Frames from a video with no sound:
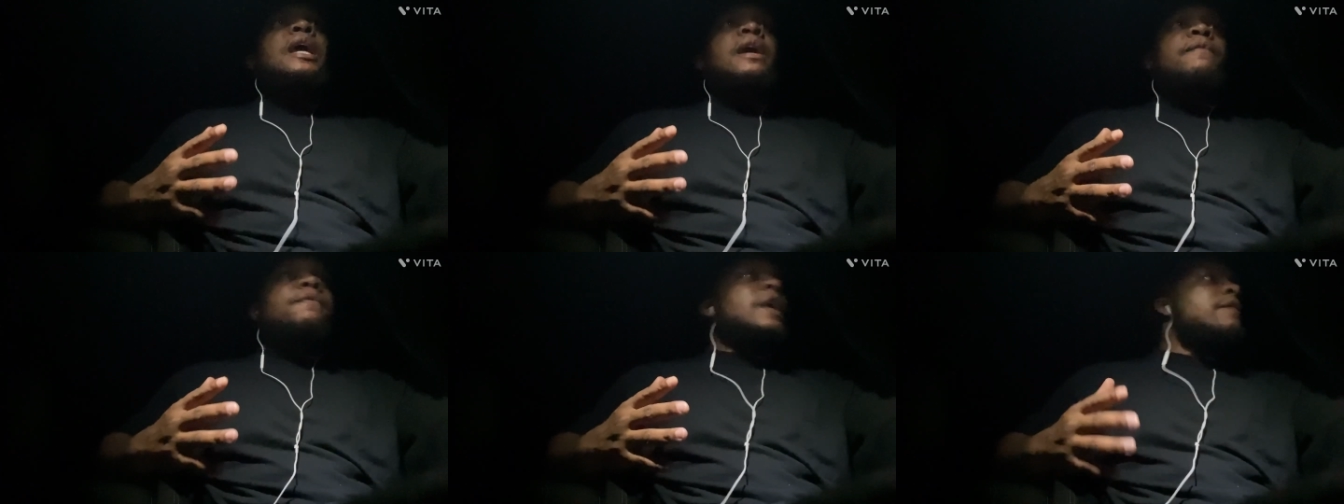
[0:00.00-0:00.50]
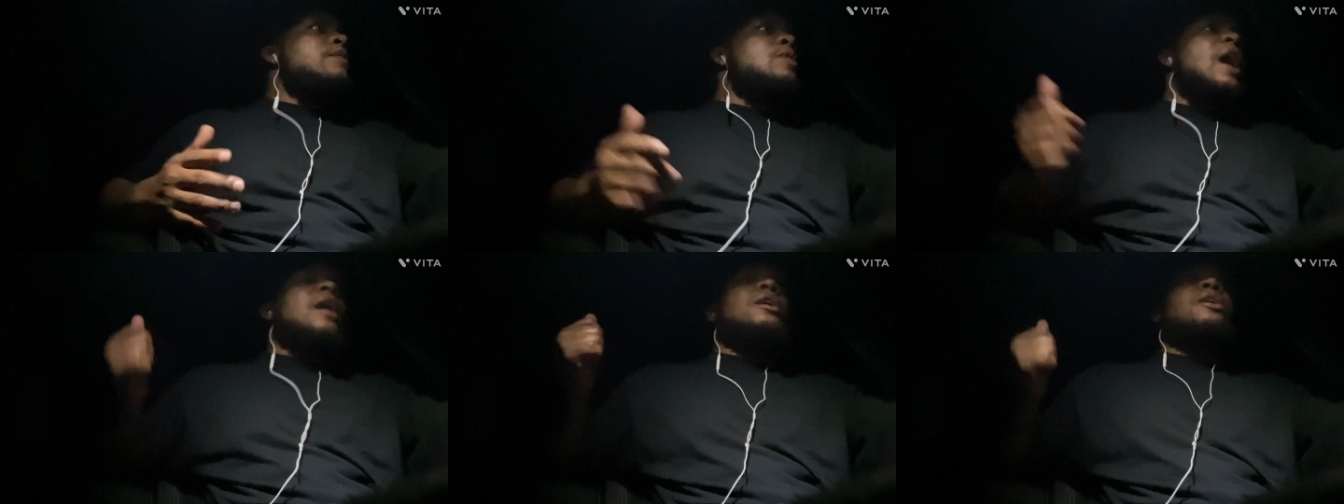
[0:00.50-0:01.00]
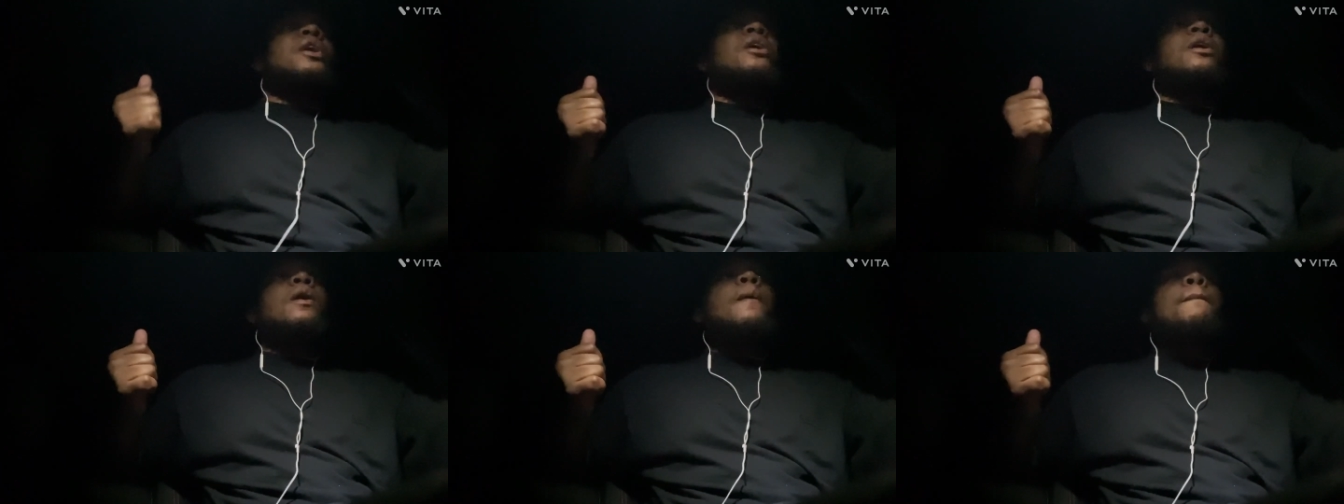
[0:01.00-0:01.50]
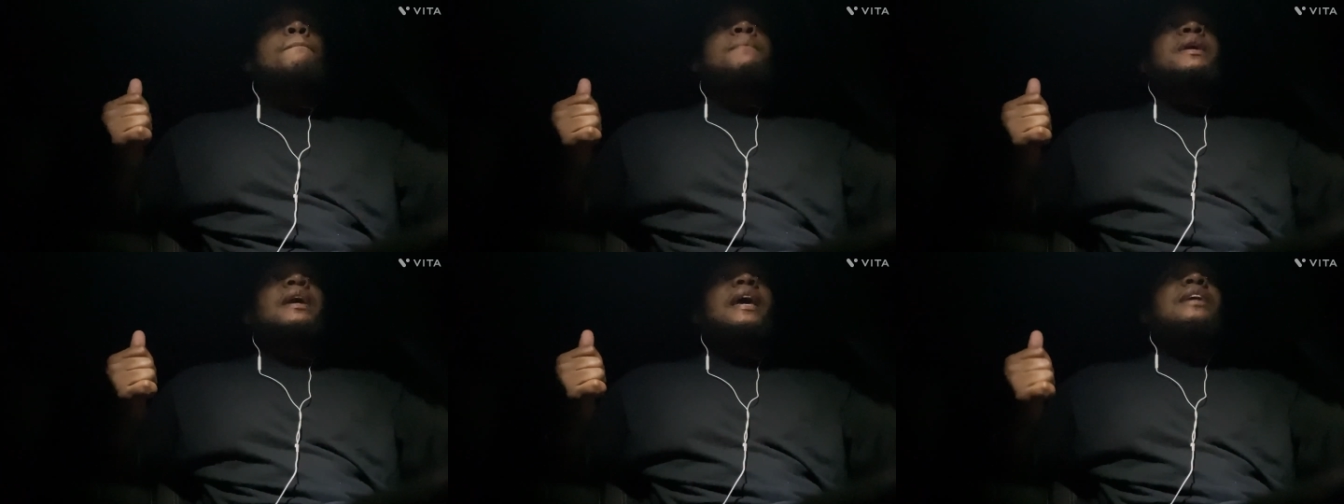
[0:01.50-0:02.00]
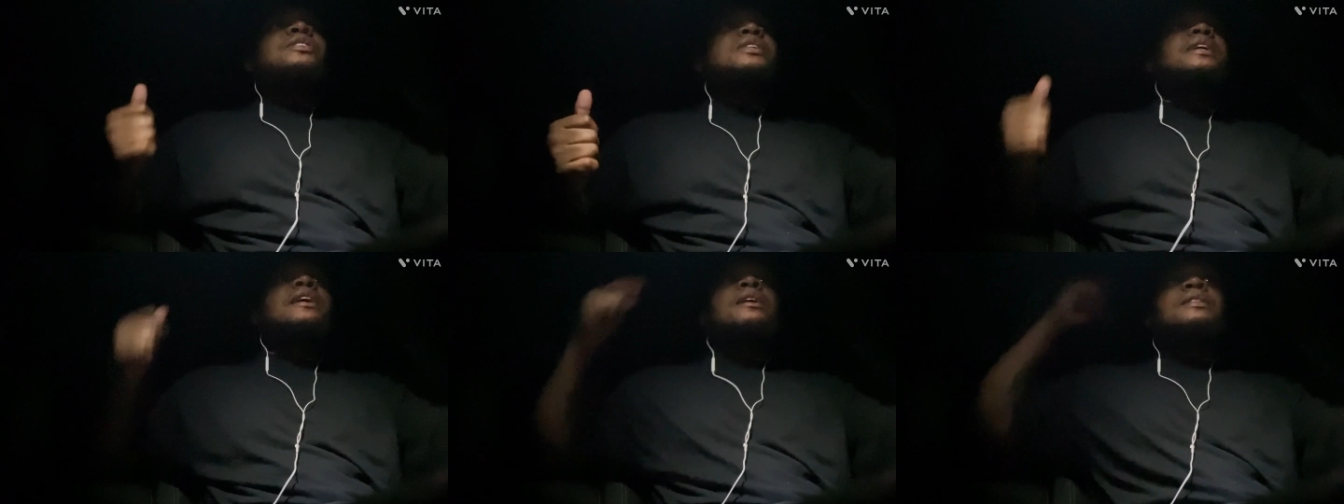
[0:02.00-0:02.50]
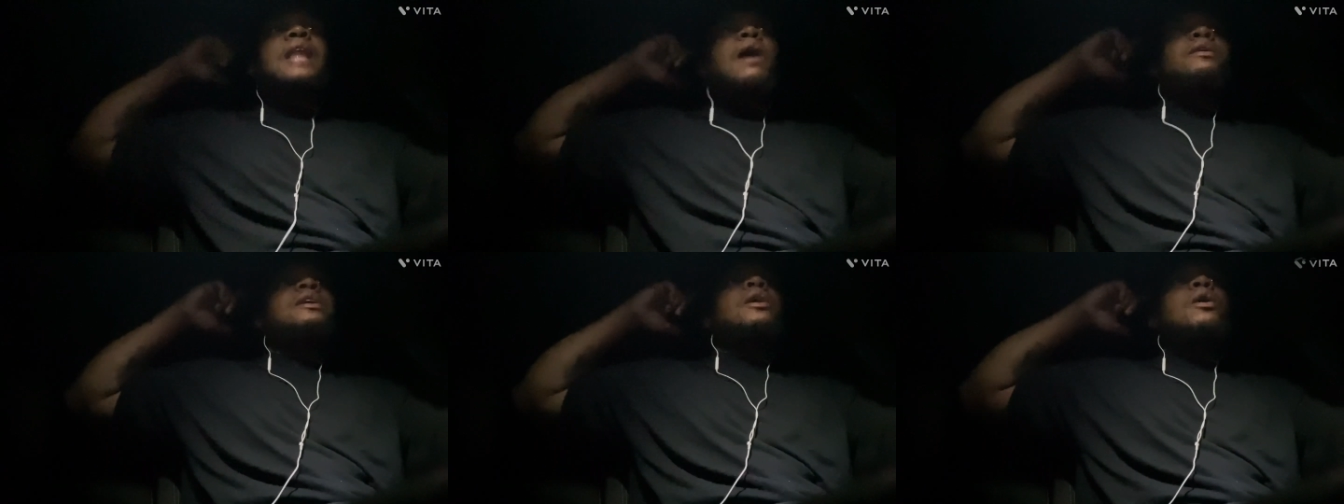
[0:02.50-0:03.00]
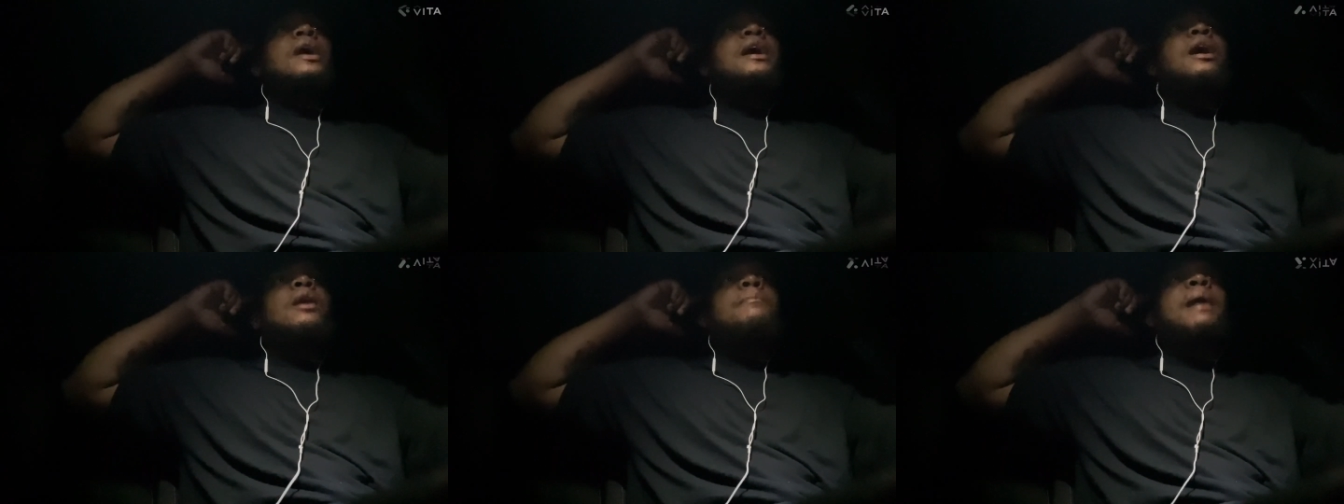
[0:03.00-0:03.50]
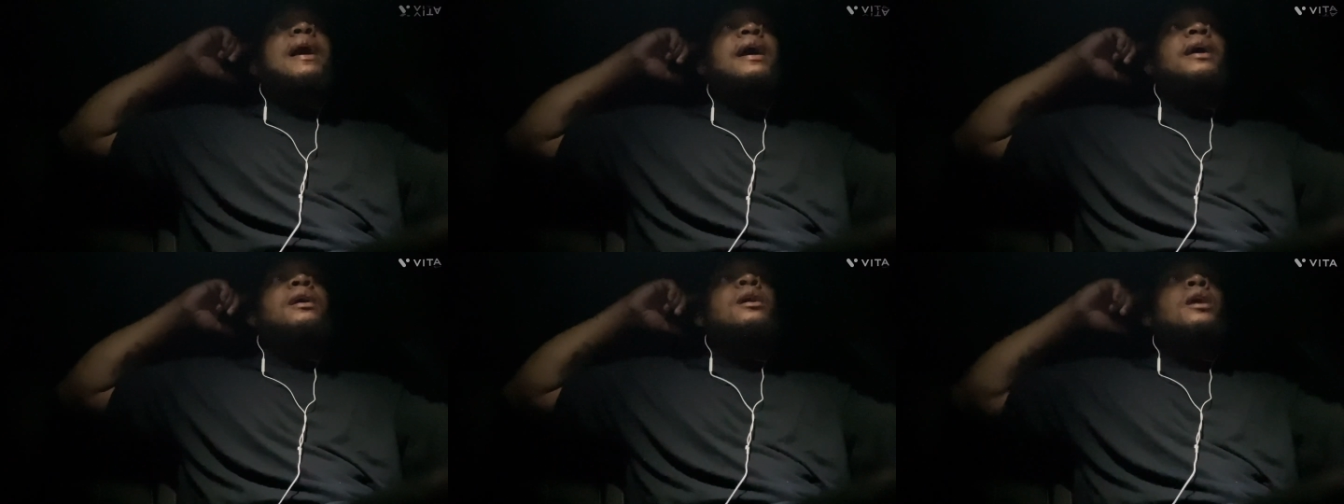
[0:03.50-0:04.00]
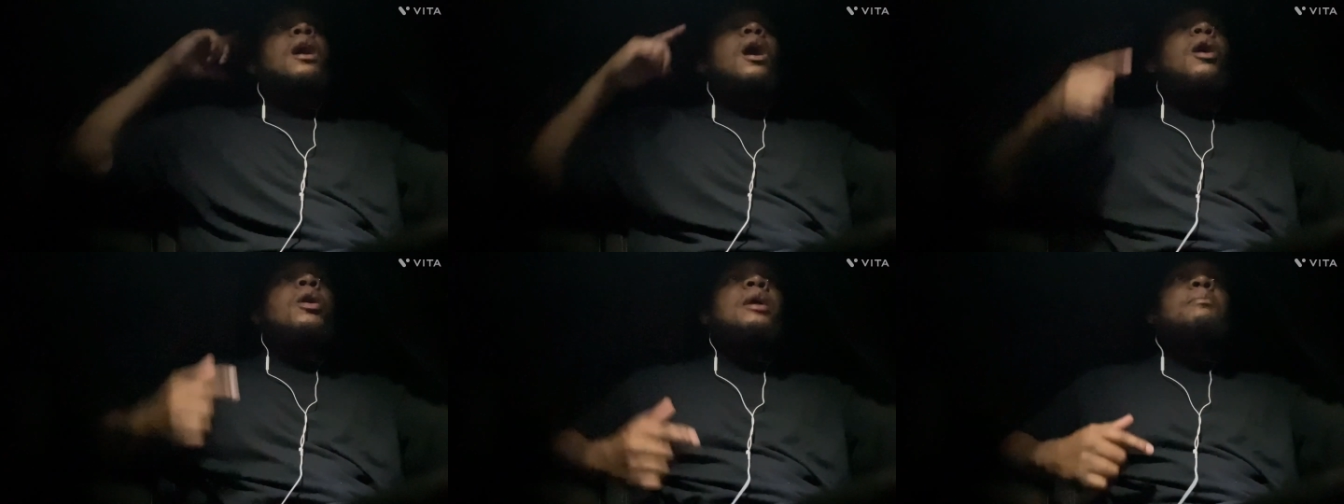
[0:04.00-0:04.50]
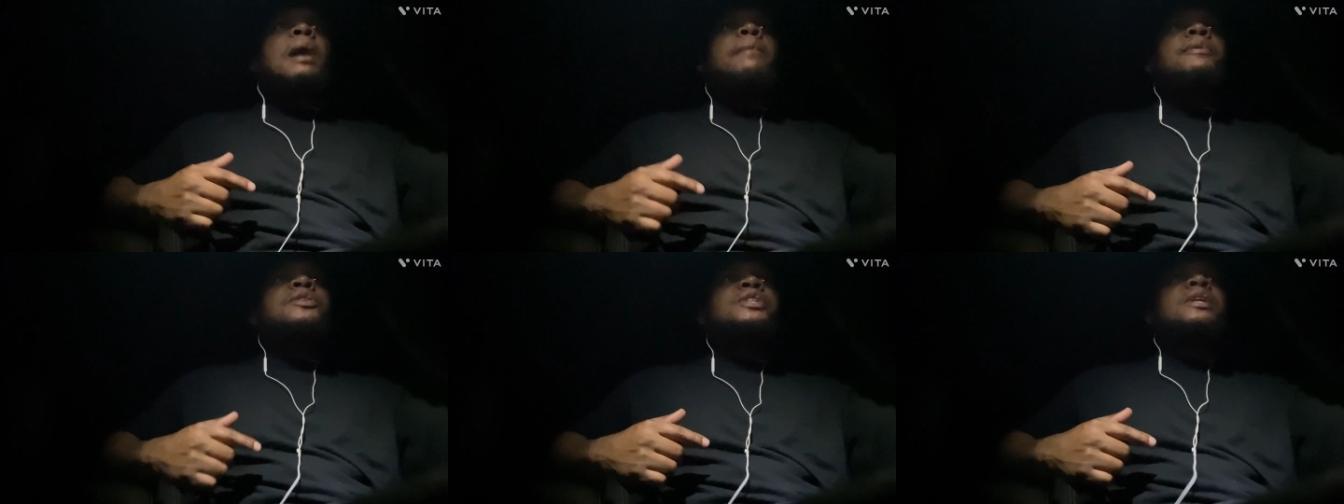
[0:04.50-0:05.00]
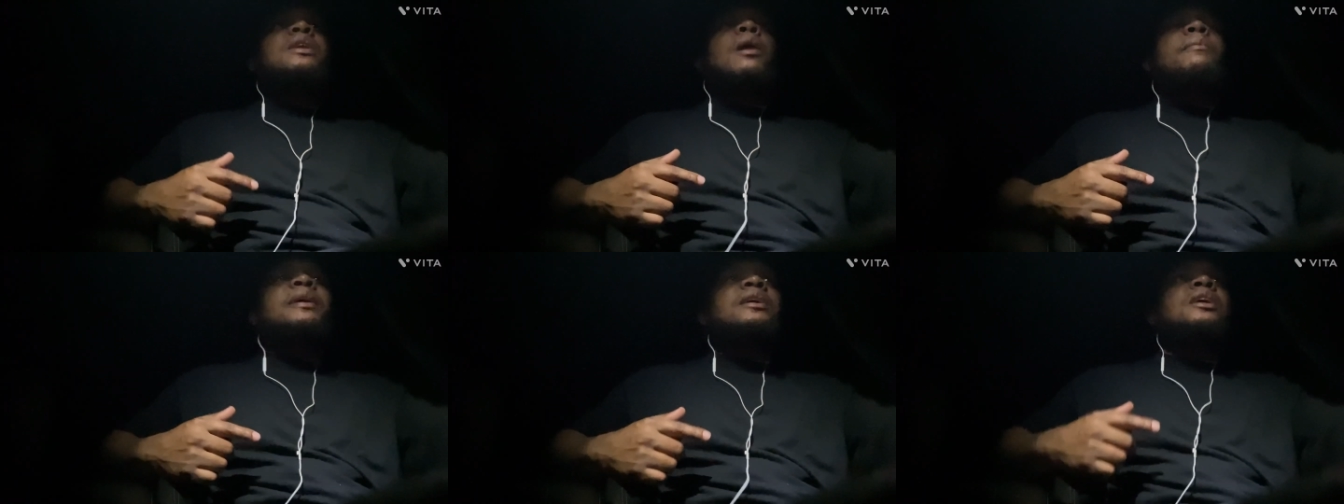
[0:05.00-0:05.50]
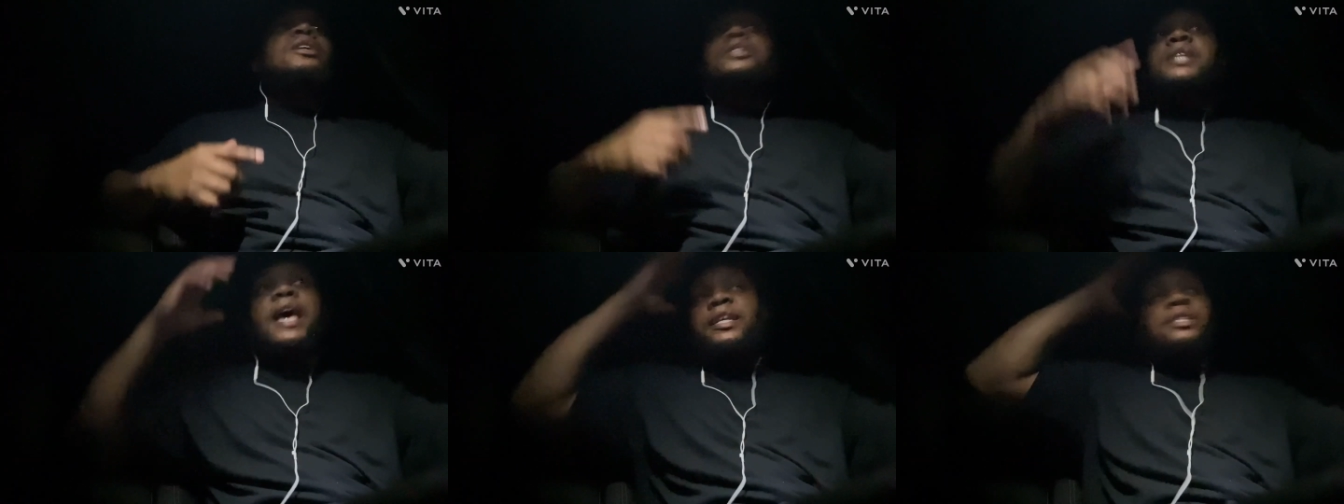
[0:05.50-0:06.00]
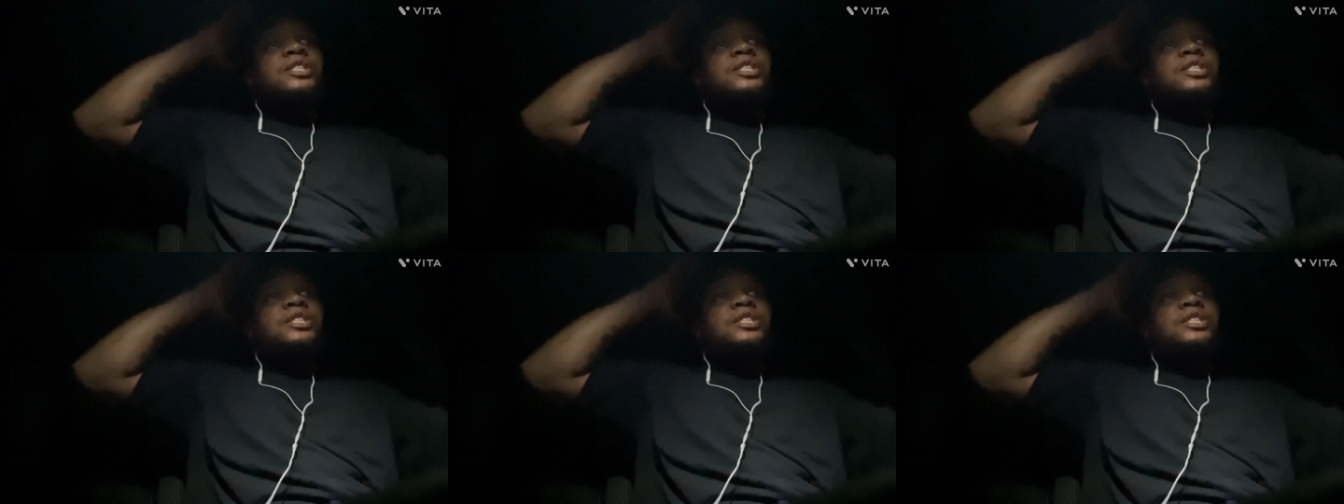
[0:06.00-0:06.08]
If you got a girl and she get a thought in her mind, oh, he might be cheating on me, she has to